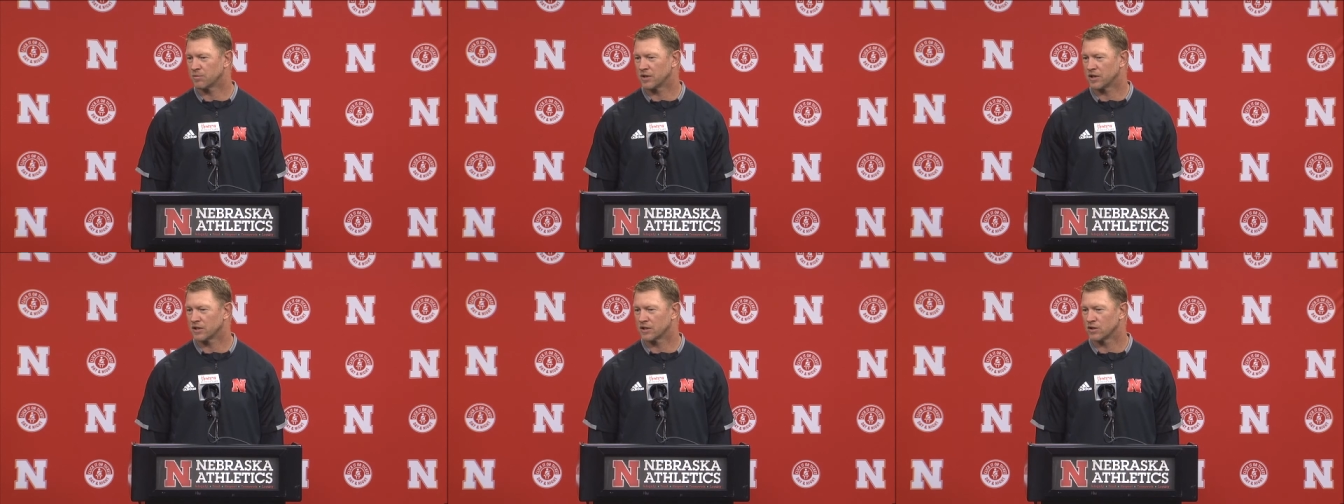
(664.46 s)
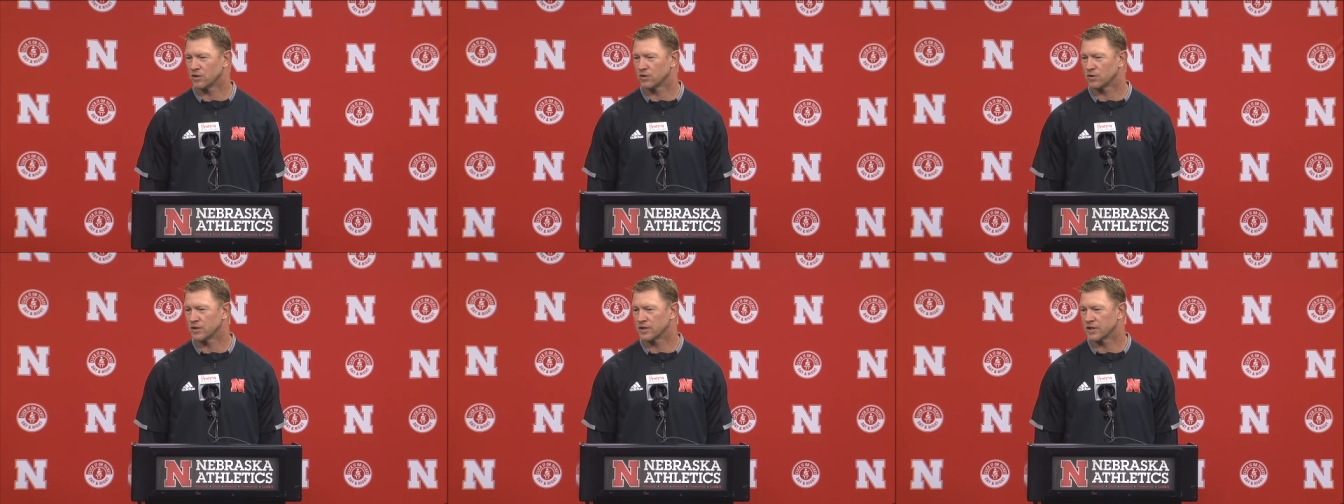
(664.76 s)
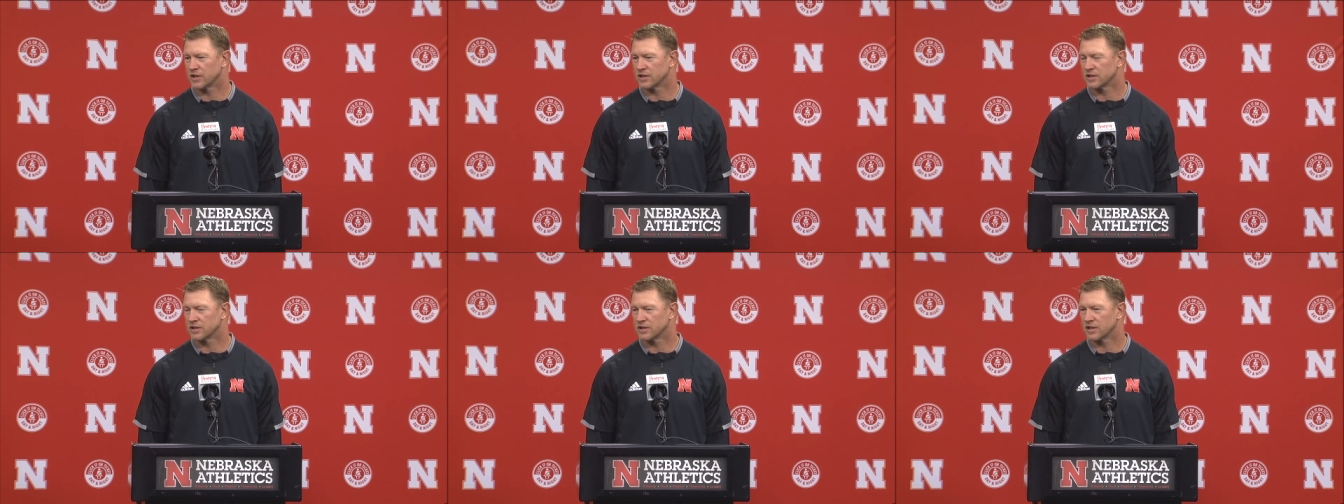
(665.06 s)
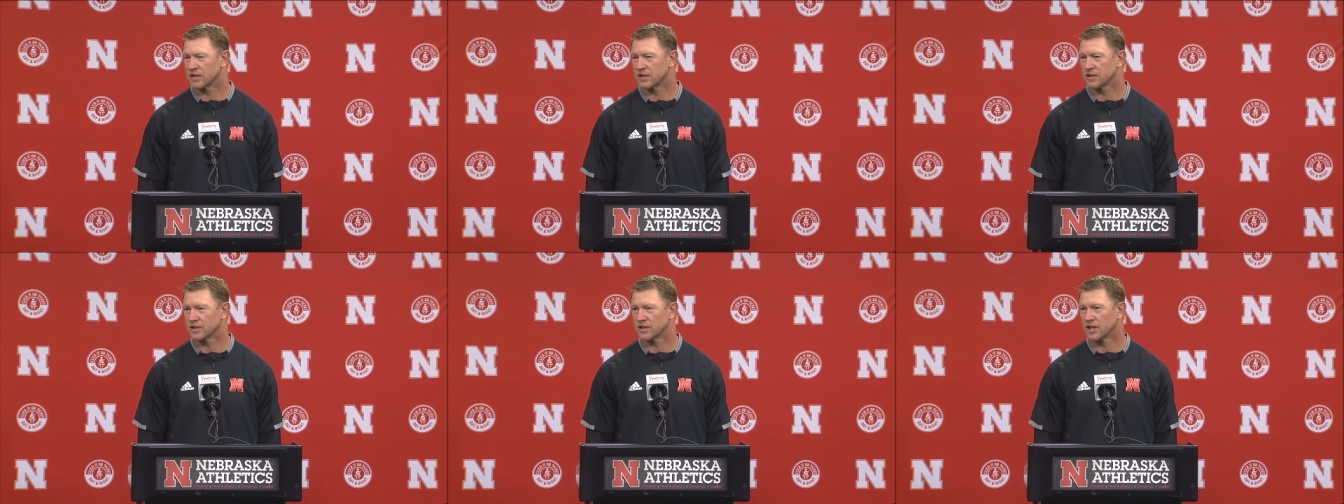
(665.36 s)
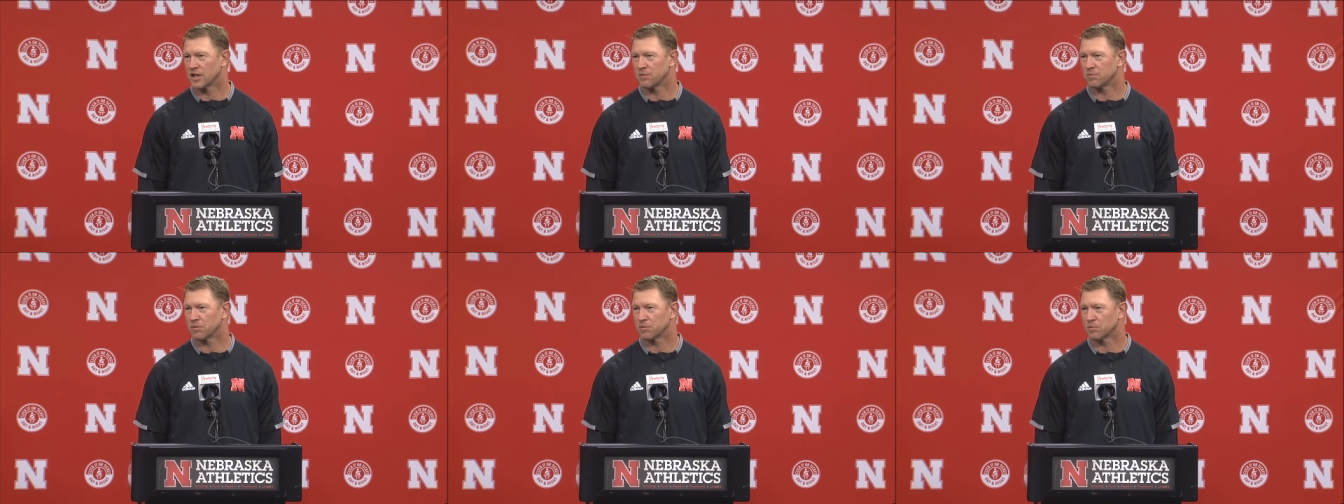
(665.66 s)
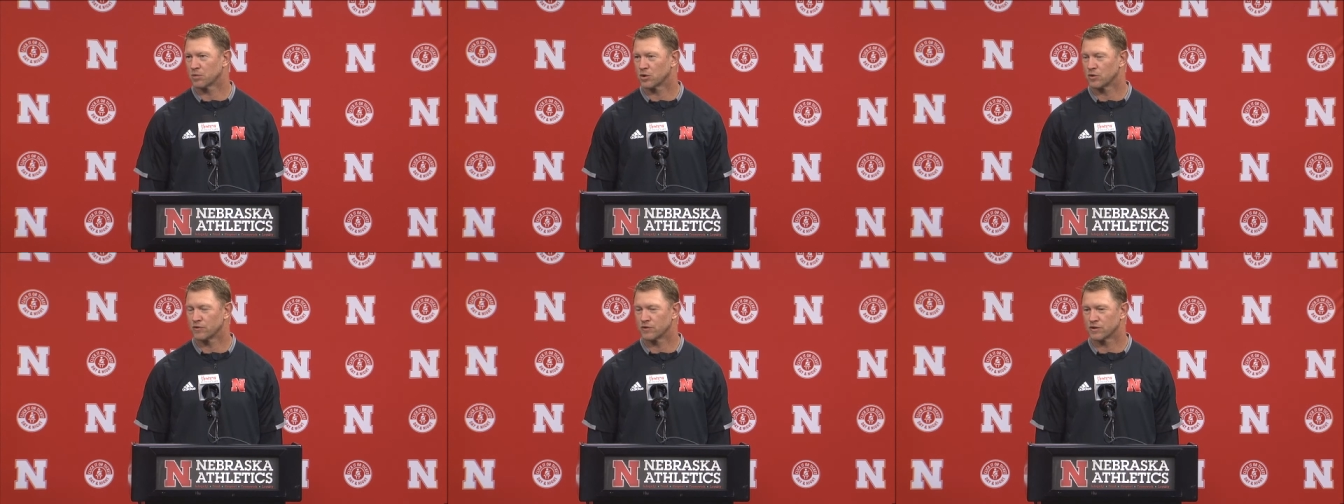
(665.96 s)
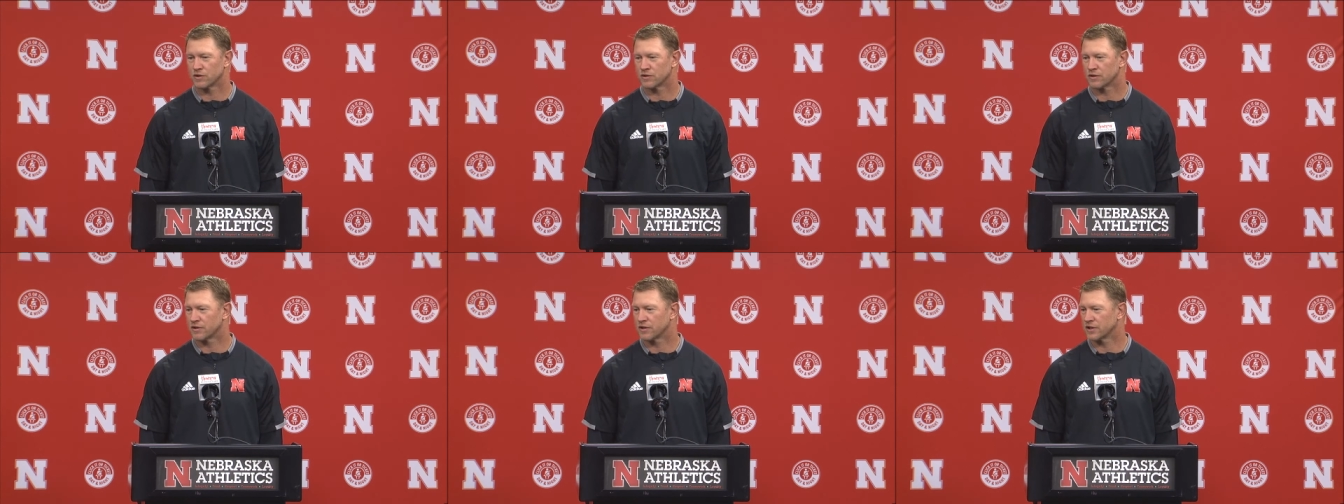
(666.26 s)
that going and, and keep improving
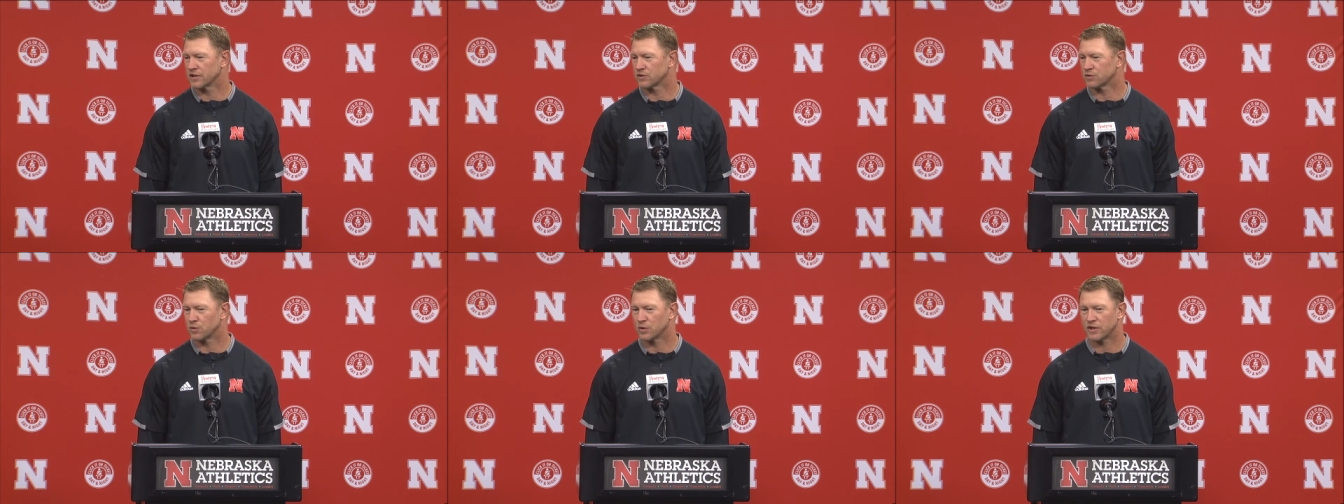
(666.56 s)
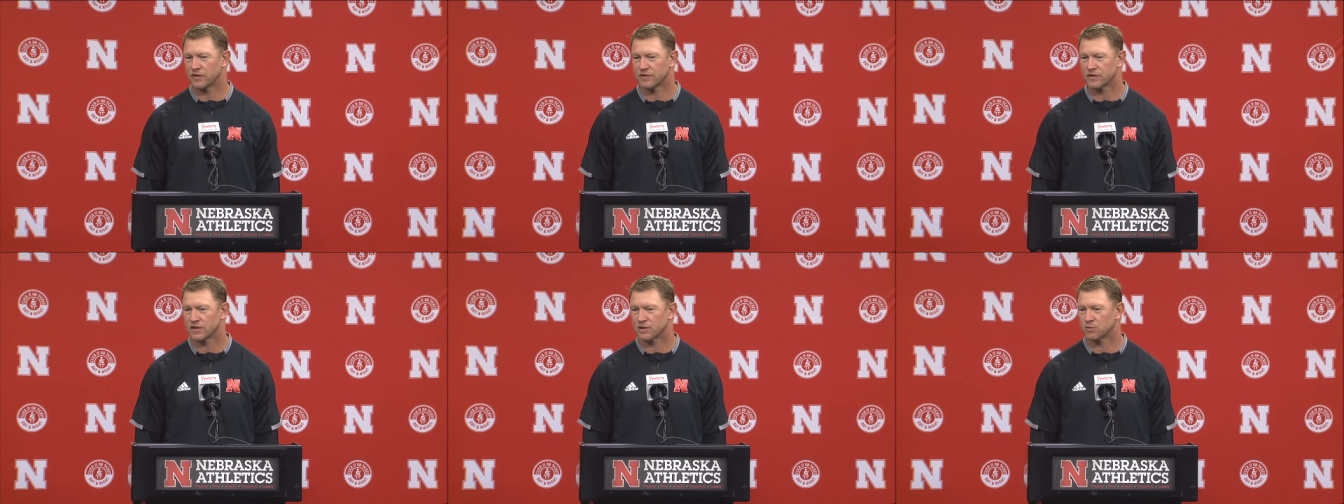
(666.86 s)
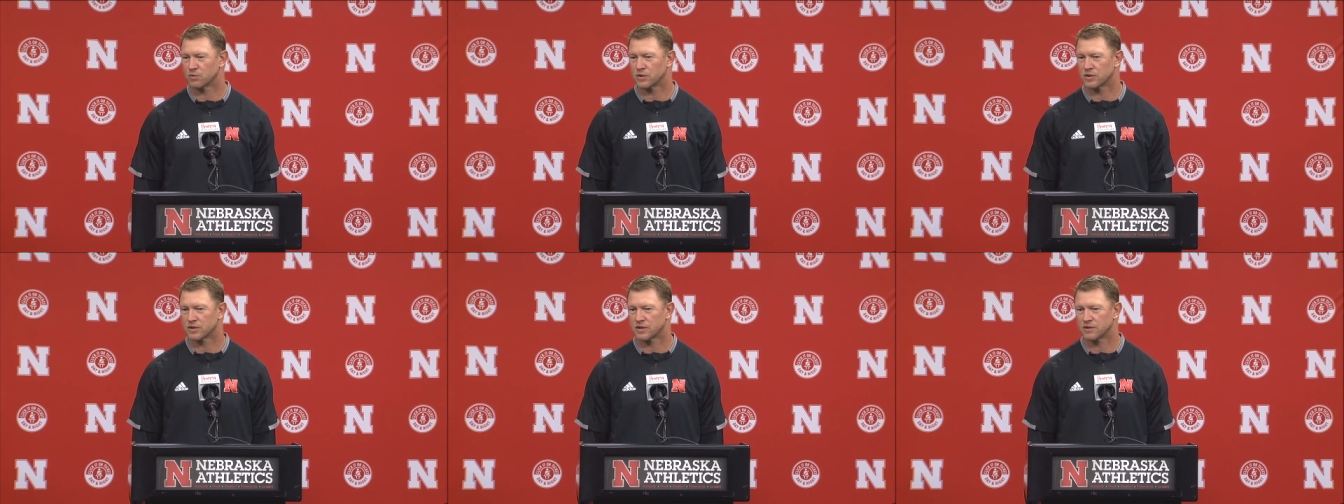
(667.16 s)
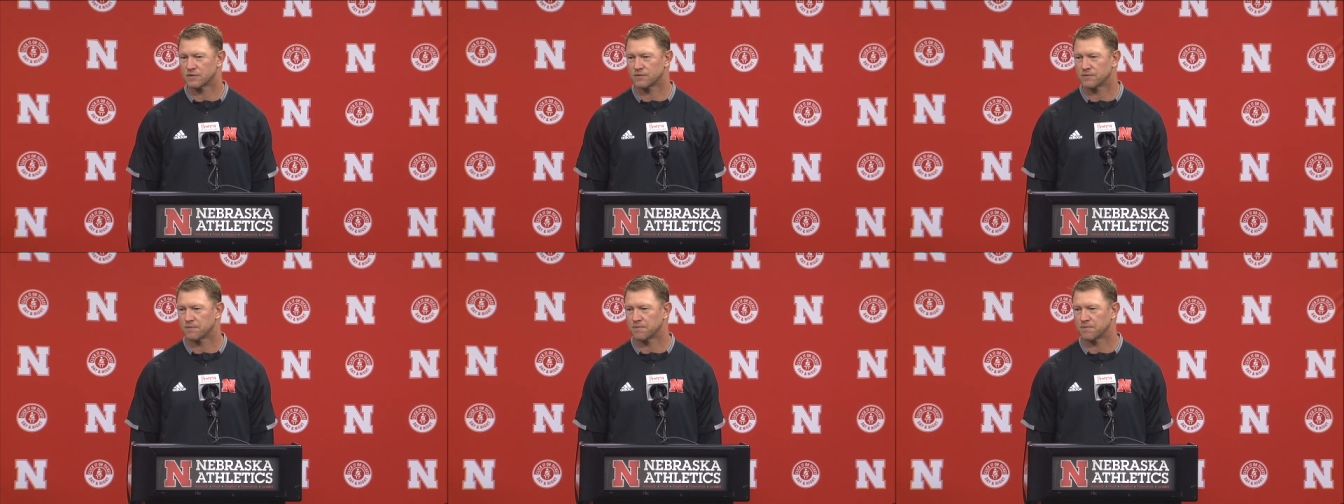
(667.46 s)
on the things that we haven't done well enough.